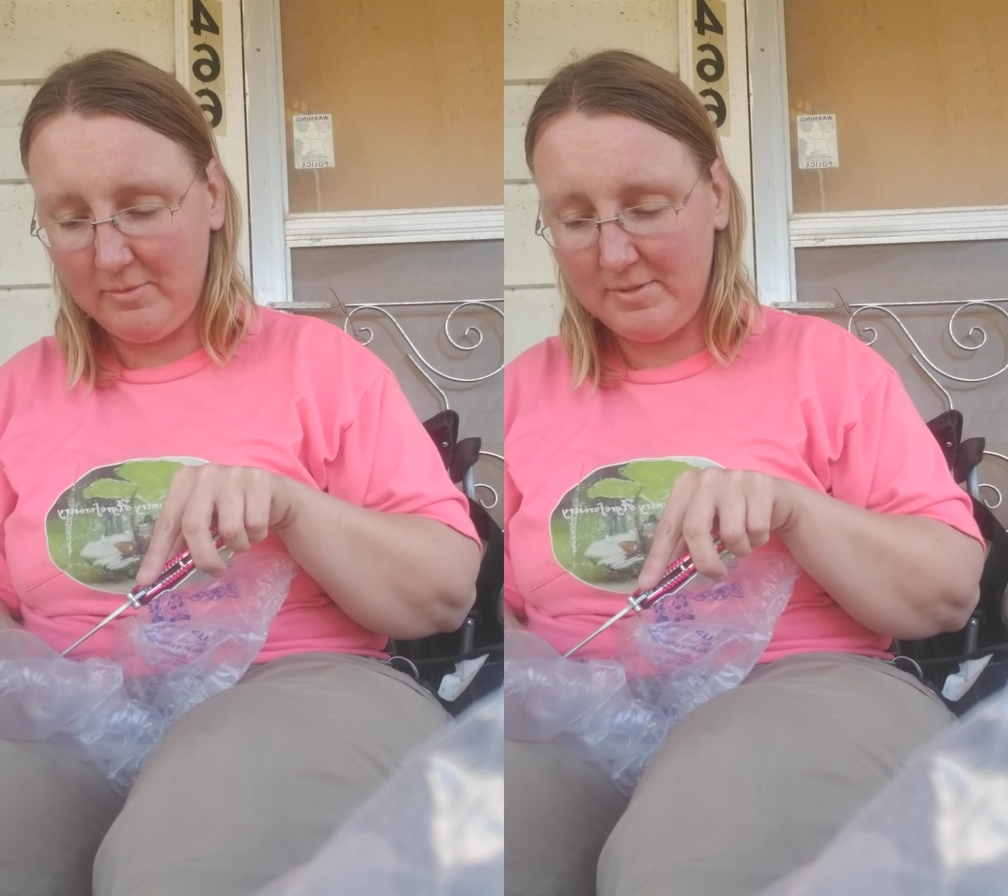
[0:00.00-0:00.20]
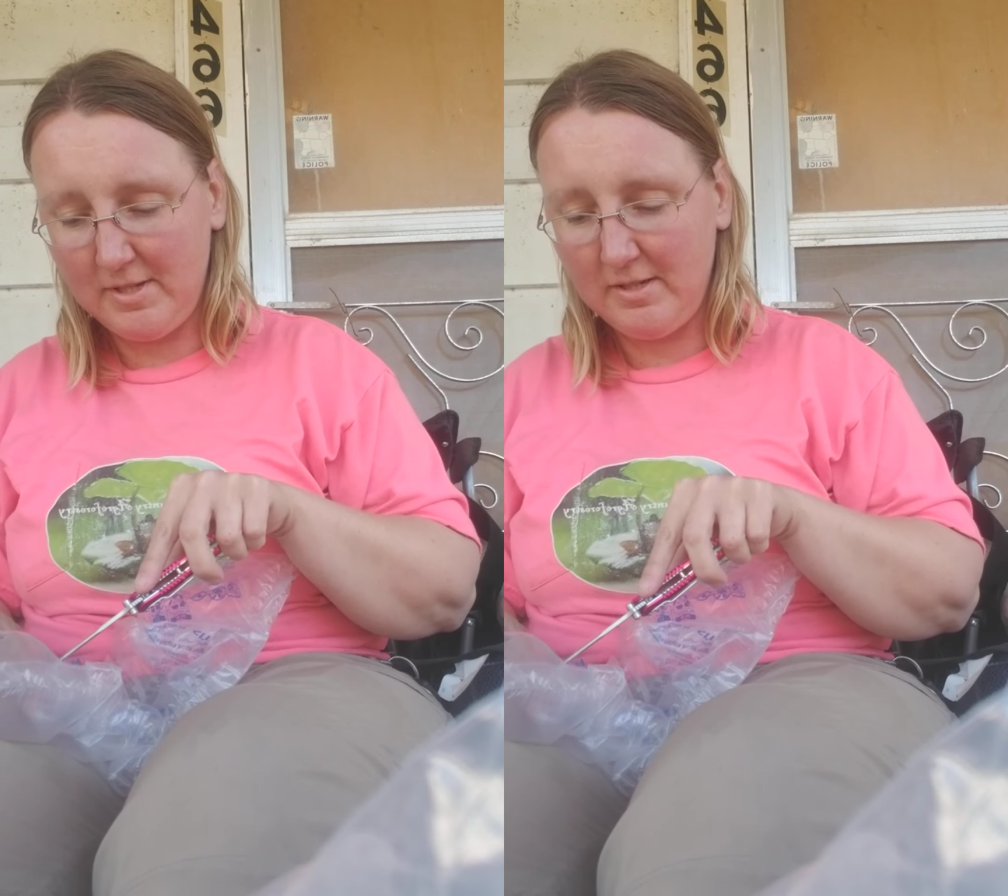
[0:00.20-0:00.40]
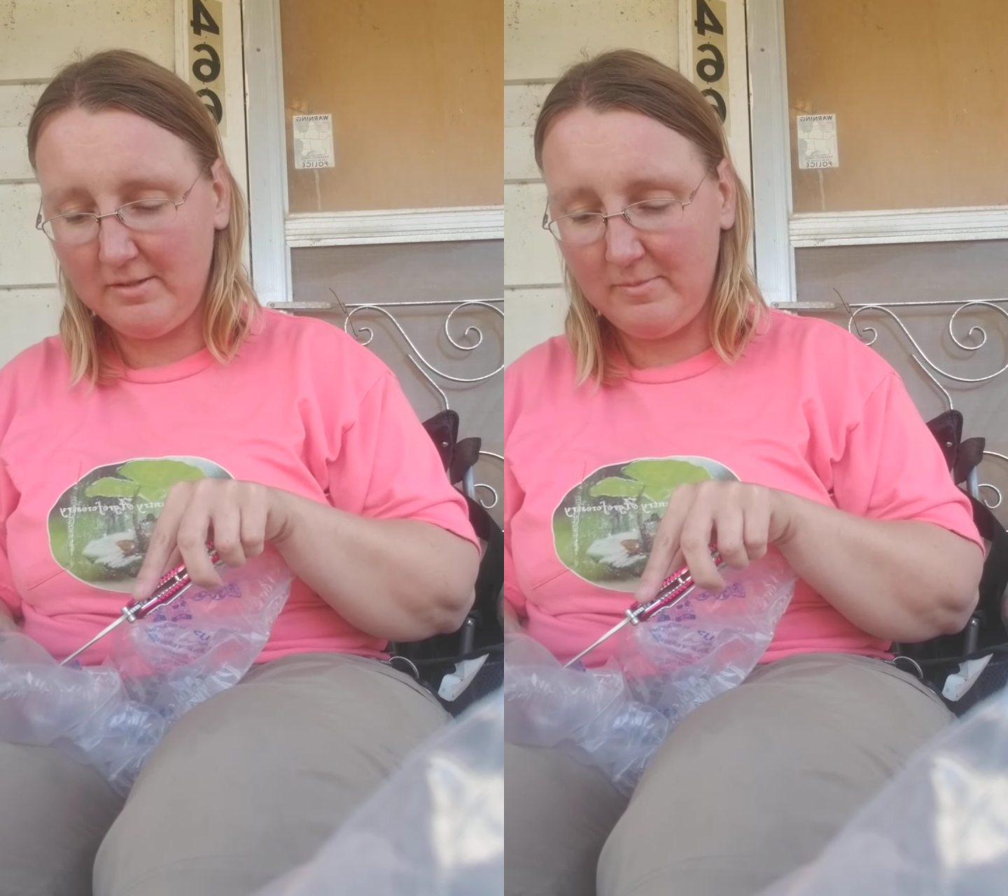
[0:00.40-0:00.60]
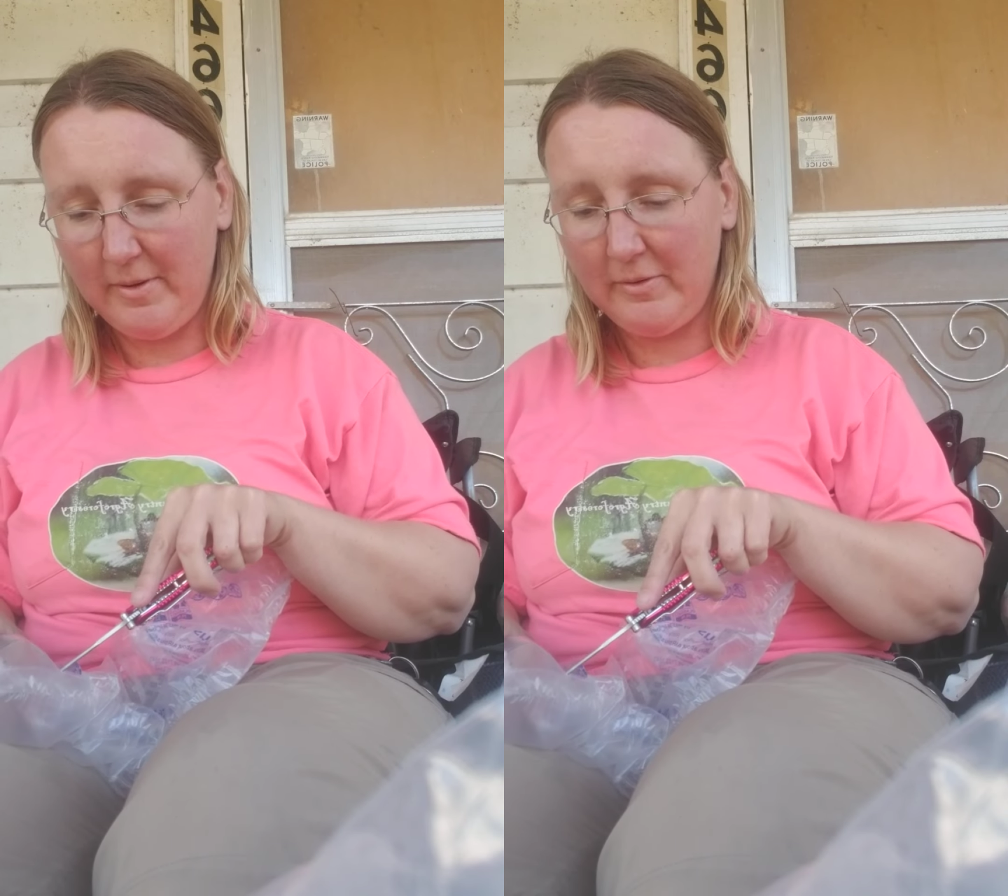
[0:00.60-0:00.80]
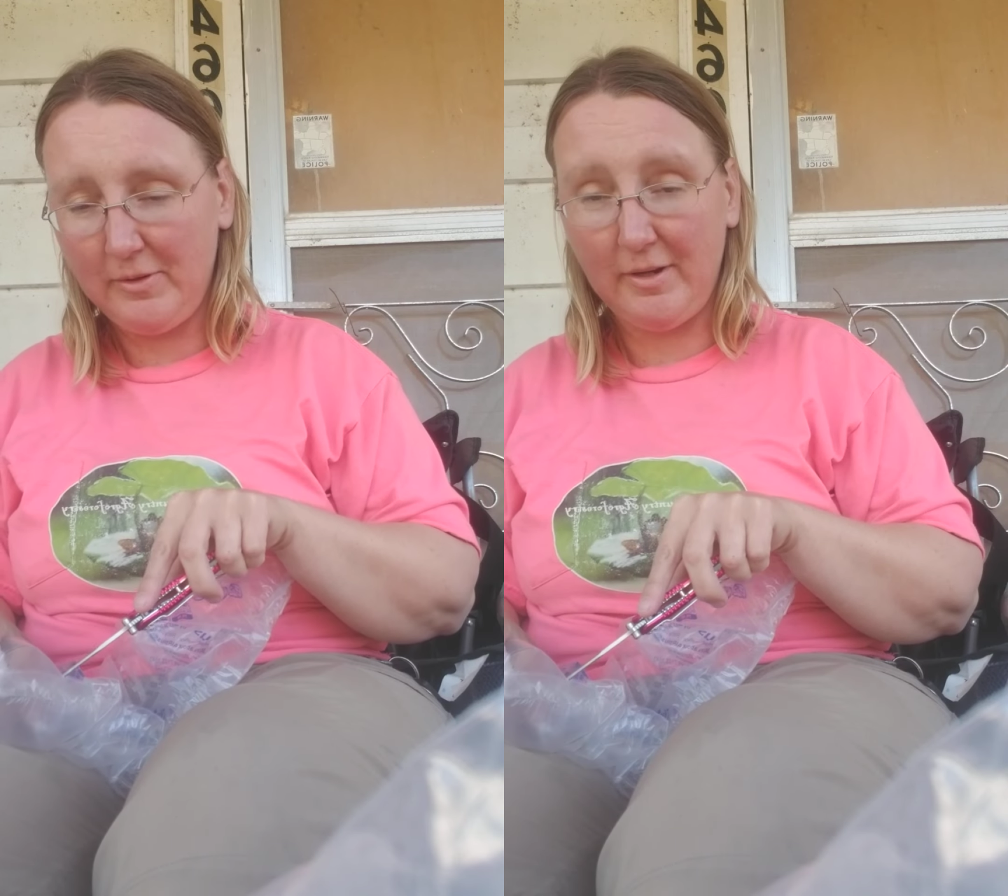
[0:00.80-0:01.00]
website here
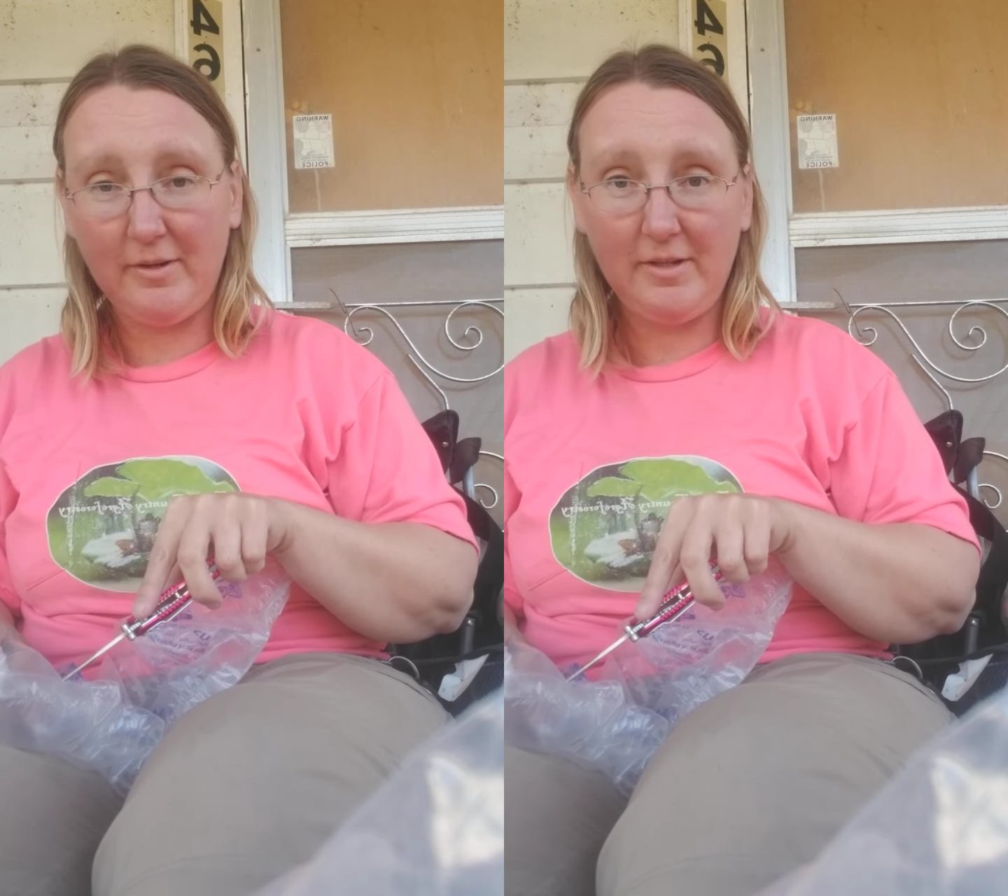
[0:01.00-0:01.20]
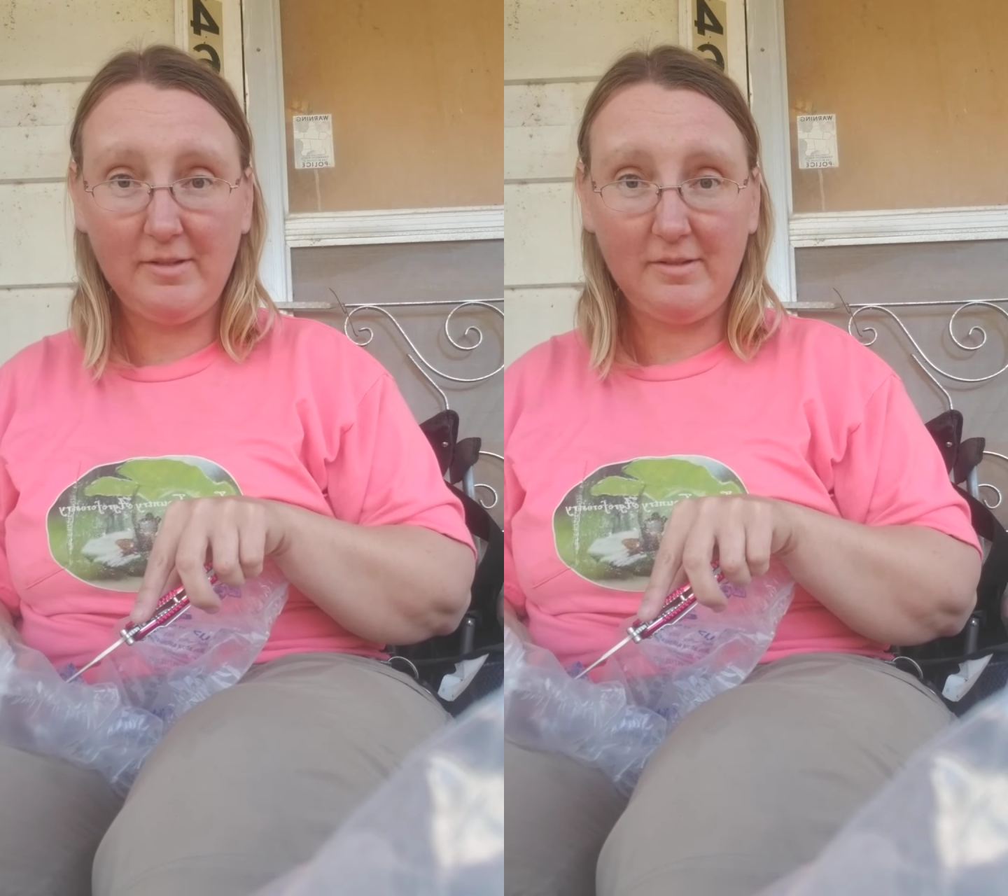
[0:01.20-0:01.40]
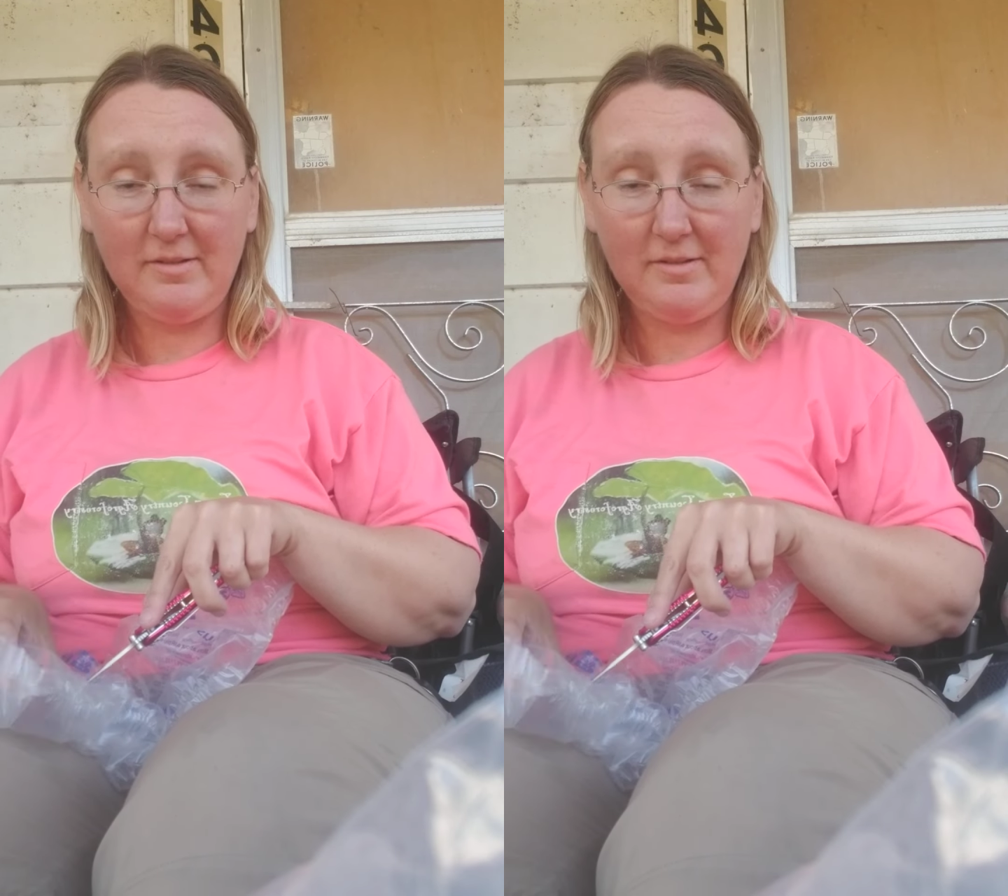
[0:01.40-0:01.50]
in your area.